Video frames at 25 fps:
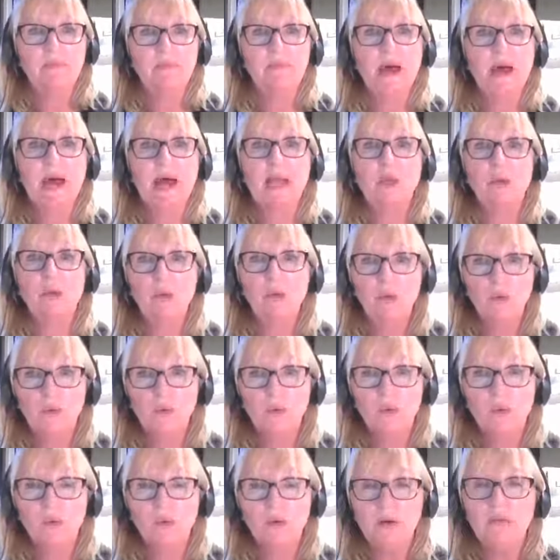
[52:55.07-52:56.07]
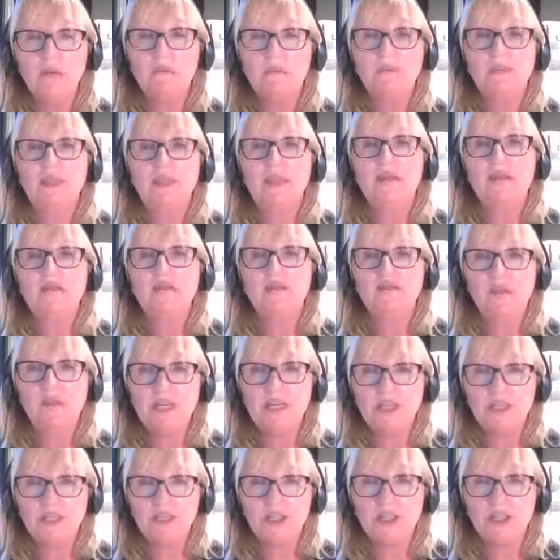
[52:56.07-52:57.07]
Baloo
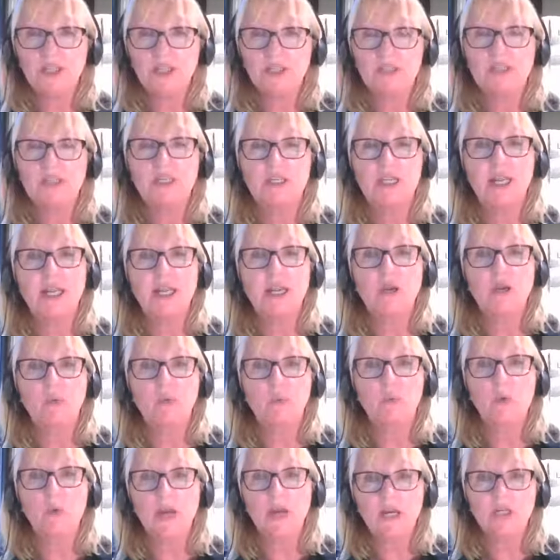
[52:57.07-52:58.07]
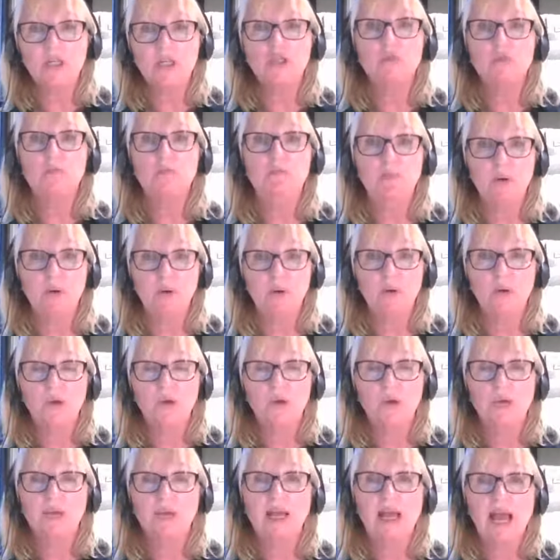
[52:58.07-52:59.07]
features in which book
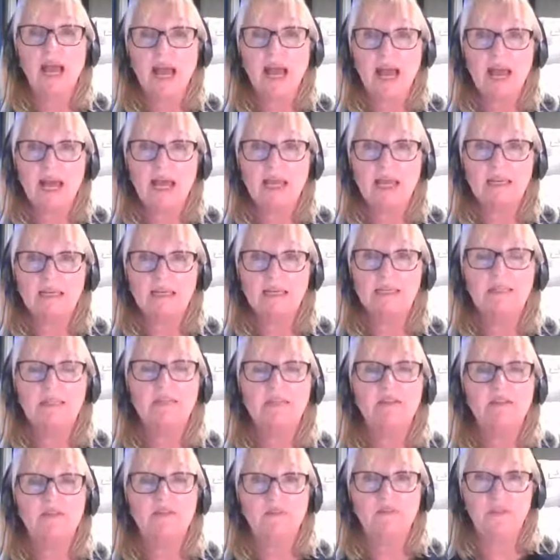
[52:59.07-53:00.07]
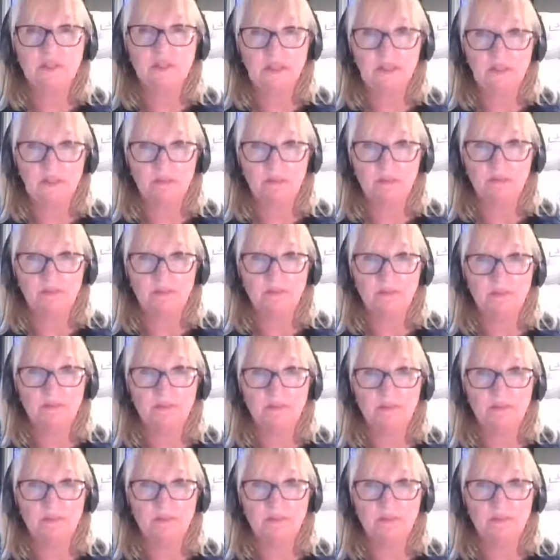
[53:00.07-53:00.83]
and film?